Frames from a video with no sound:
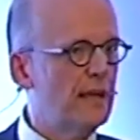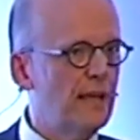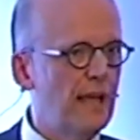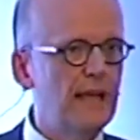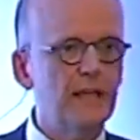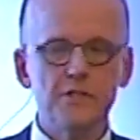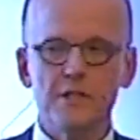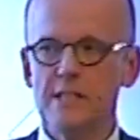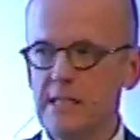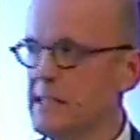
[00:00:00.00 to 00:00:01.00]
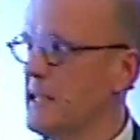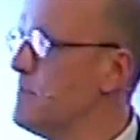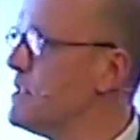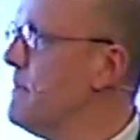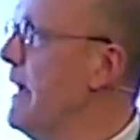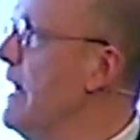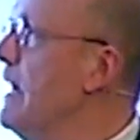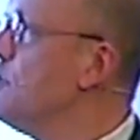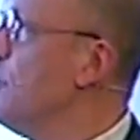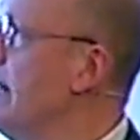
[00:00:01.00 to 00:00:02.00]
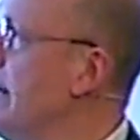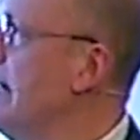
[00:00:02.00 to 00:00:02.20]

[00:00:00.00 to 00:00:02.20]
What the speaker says: and energy systems. So in